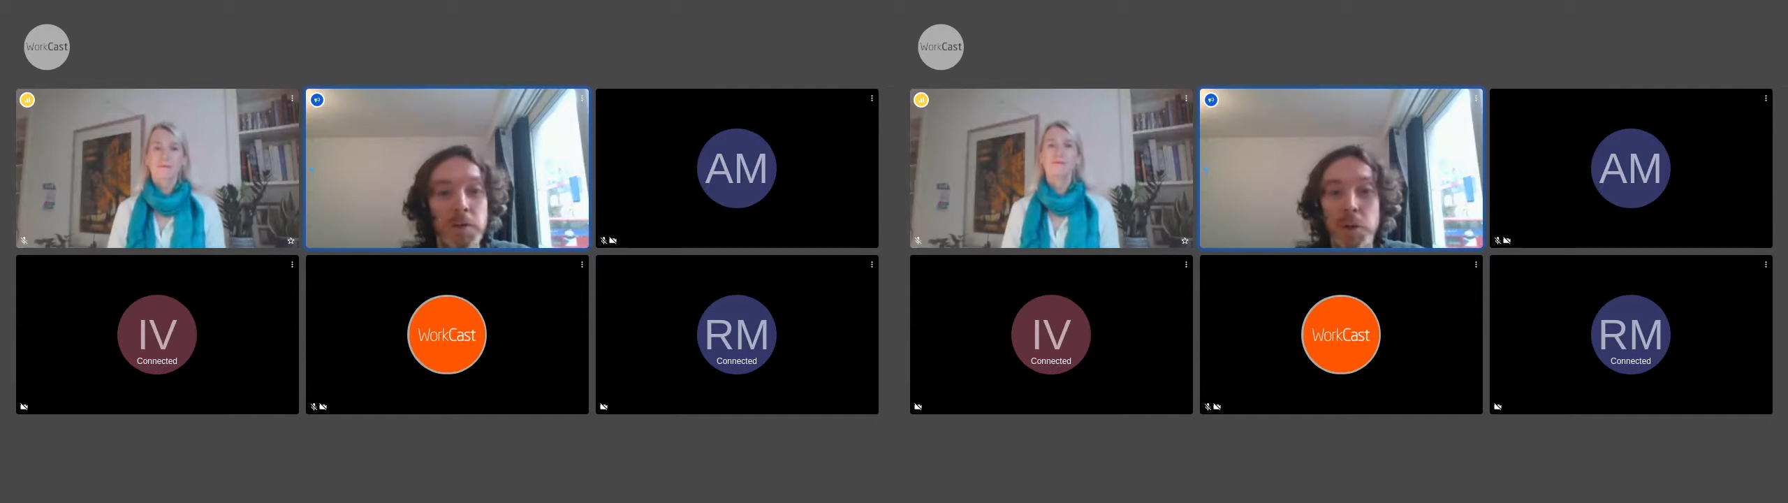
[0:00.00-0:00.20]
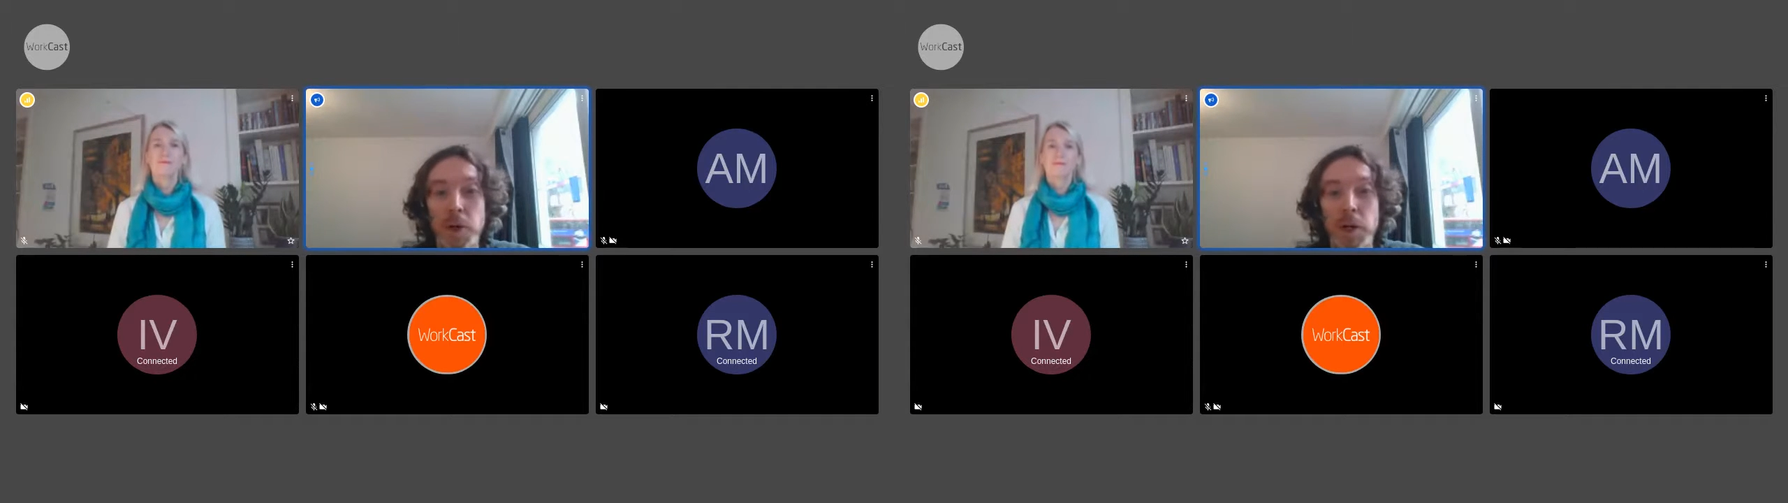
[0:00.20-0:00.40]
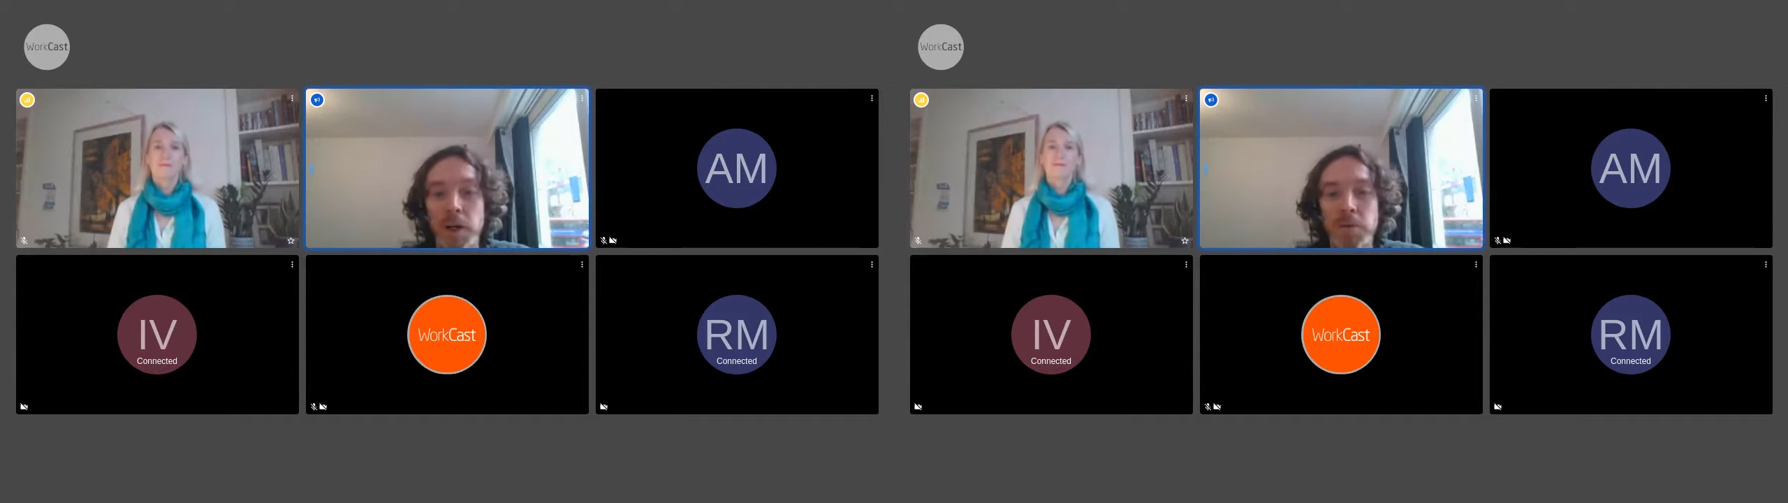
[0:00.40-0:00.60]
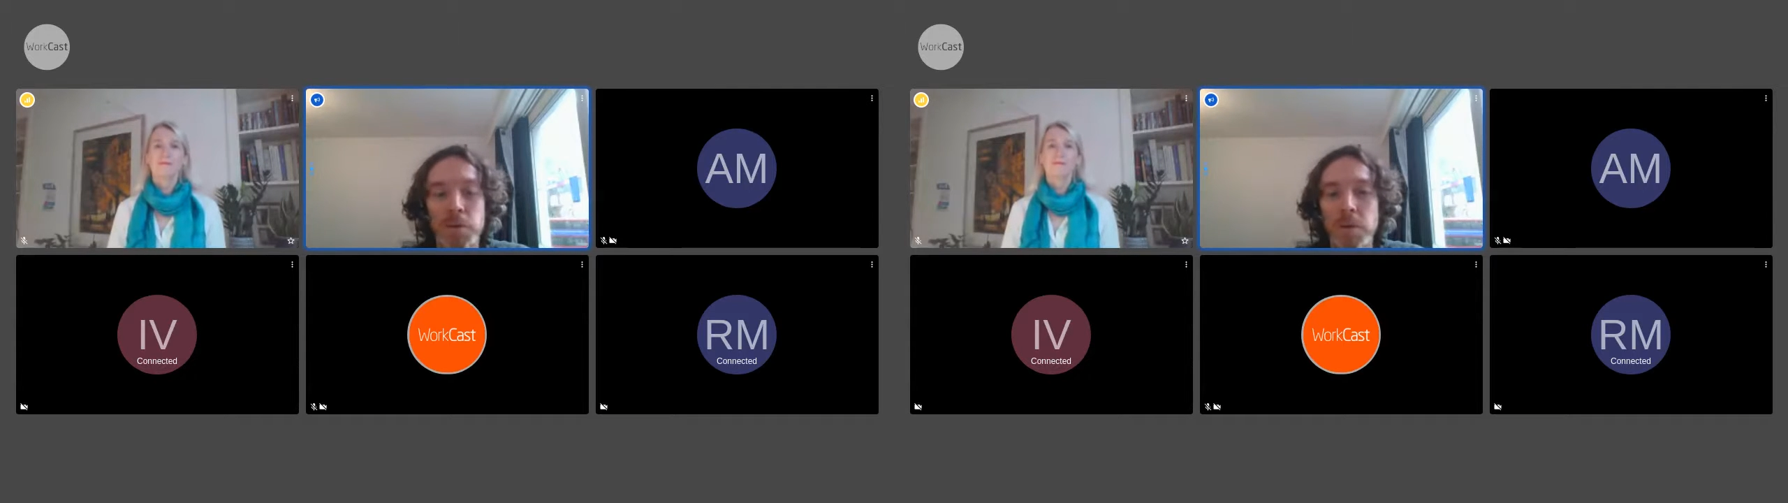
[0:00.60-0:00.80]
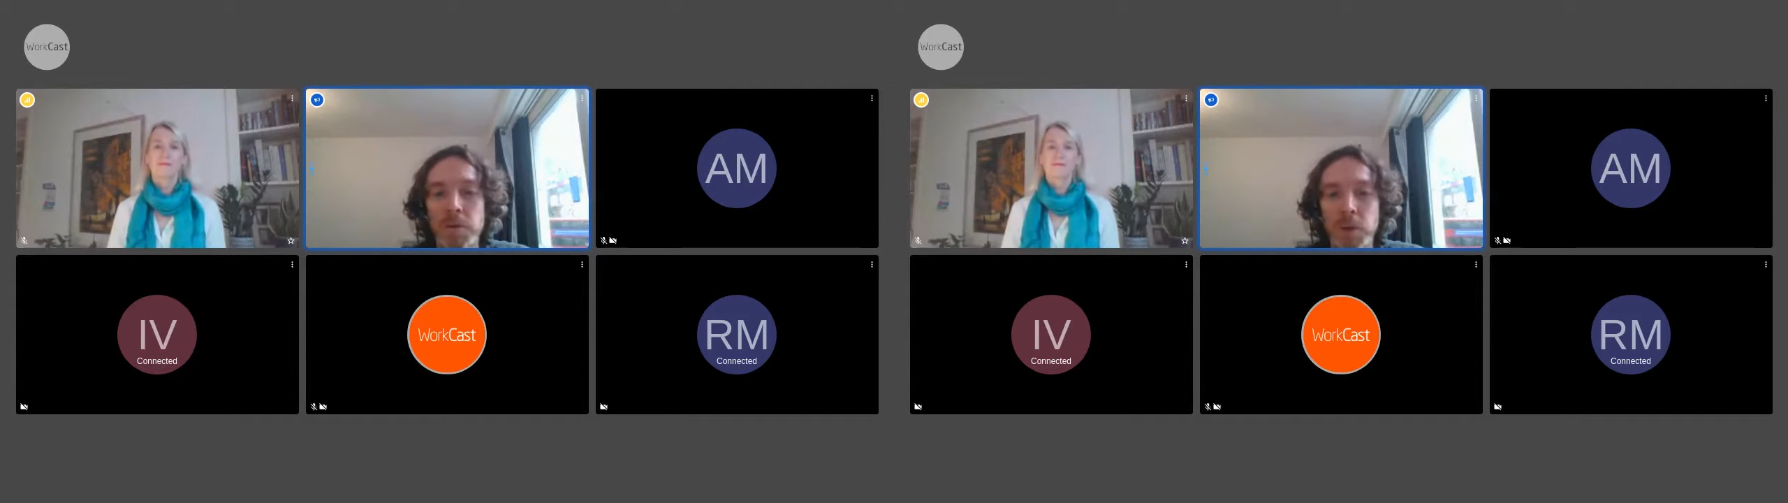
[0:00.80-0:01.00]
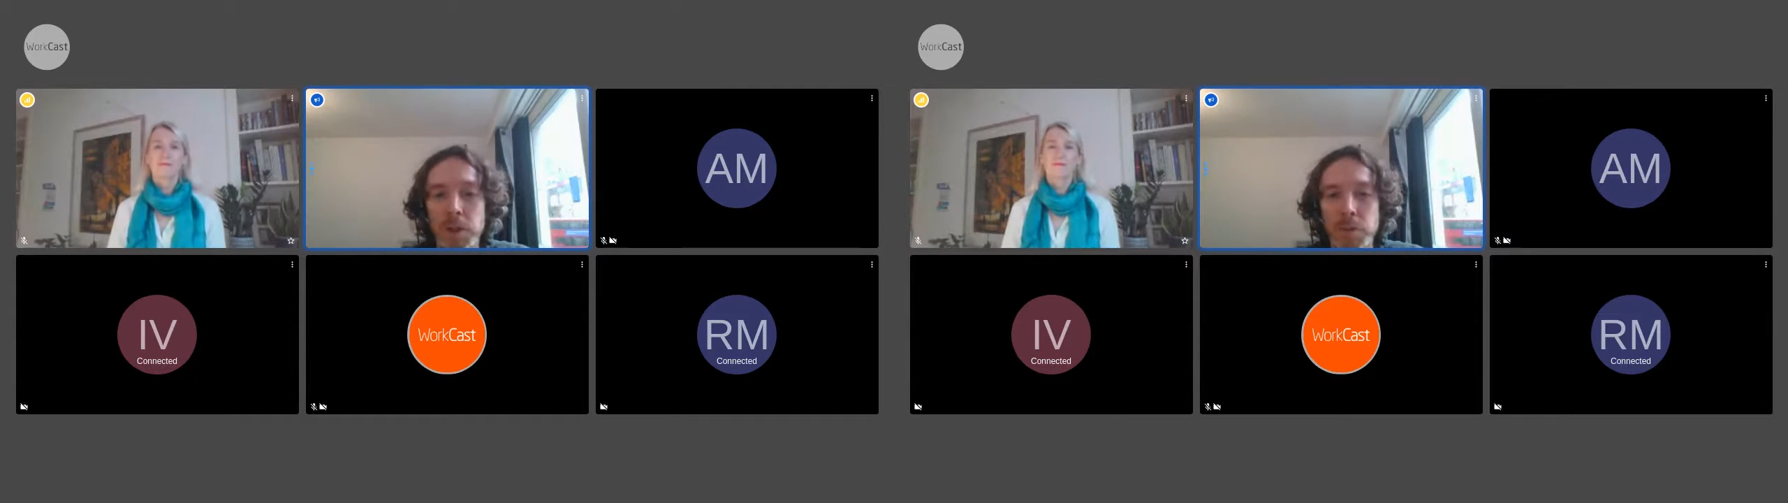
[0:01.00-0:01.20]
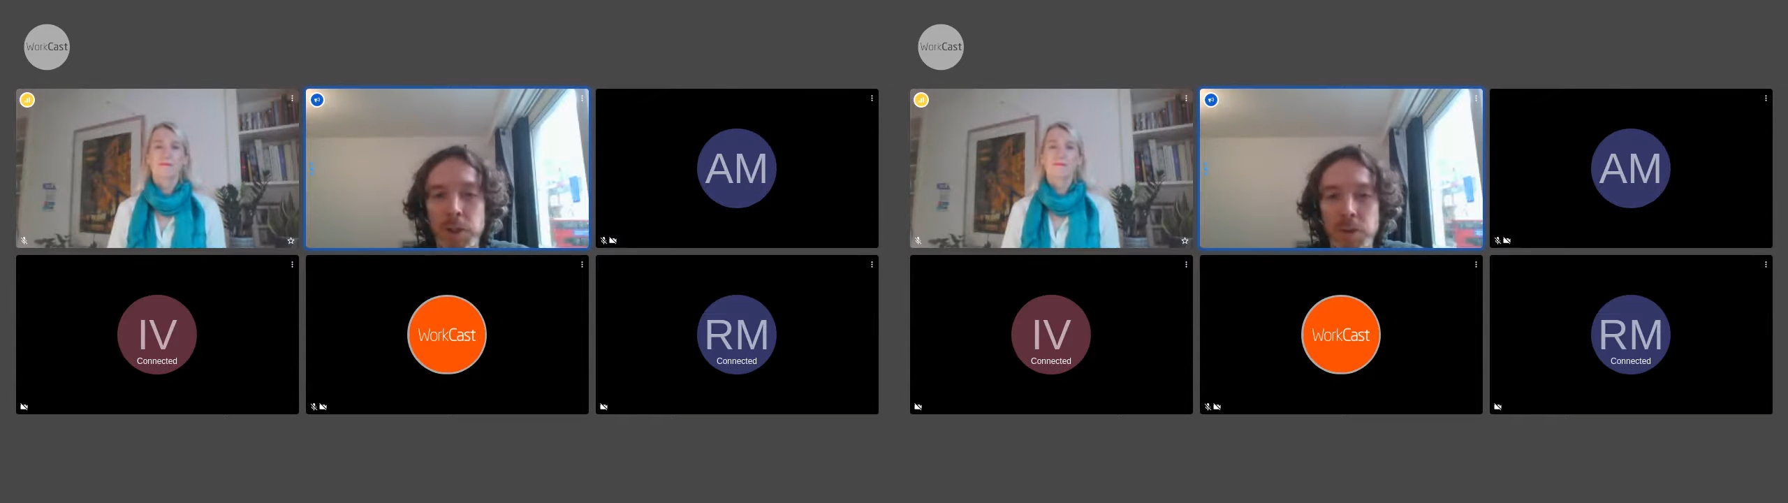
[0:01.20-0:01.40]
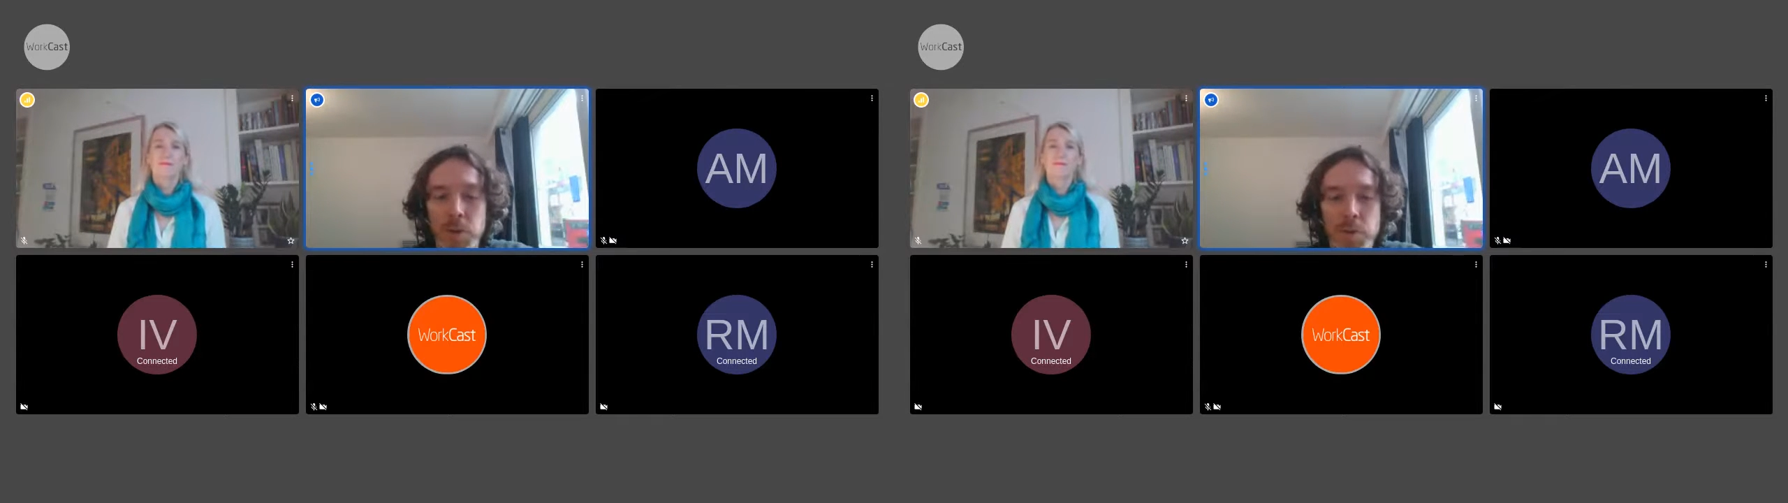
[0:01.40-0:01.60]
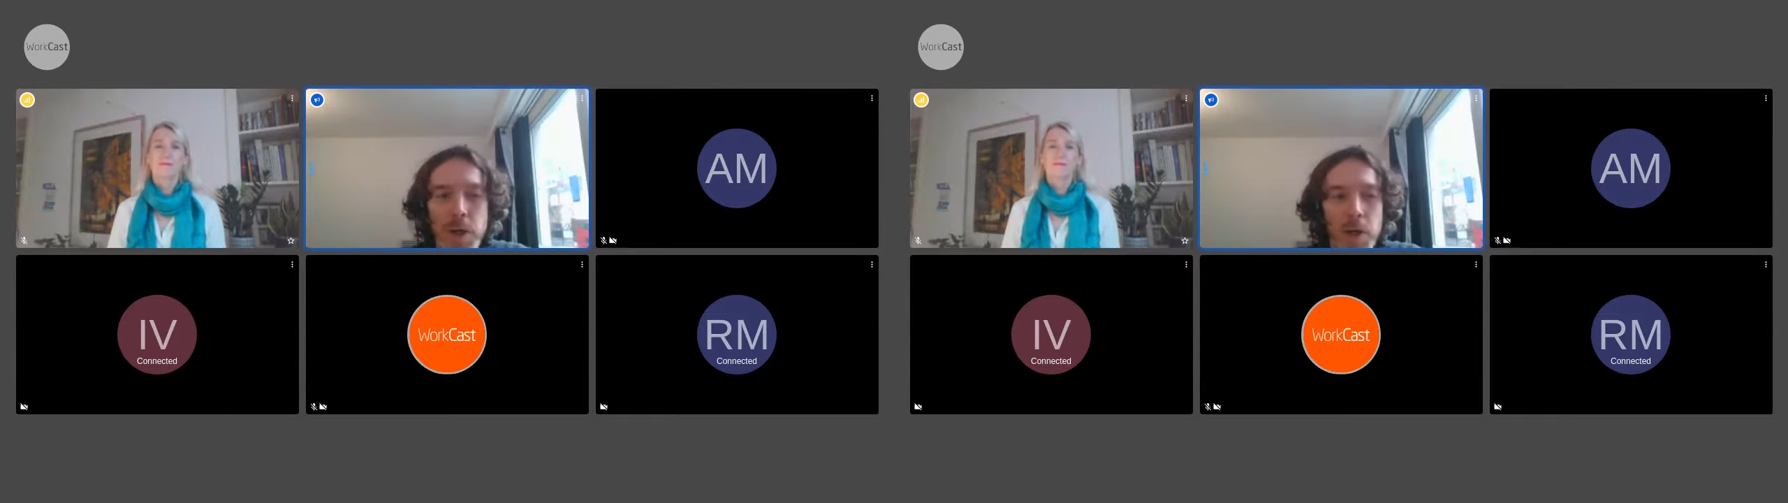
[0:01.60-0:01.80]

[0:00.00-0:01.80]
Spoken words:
everywhere and from everyone I speak to